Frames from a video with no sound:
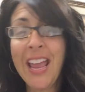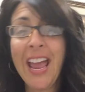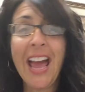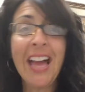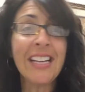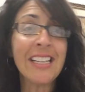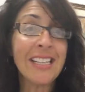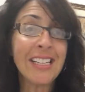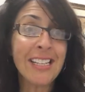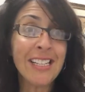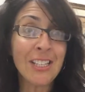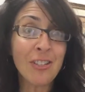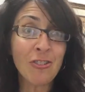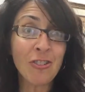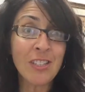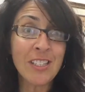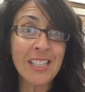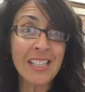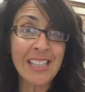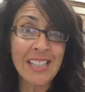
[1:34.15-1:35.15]
And in
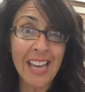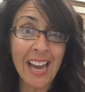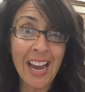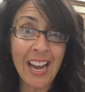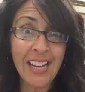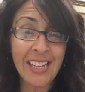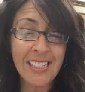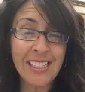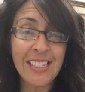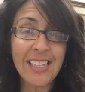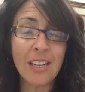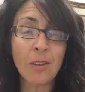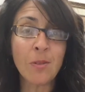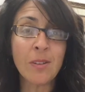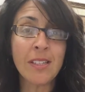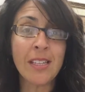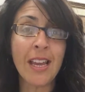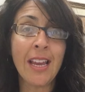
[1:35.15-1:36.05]
addition to that, he was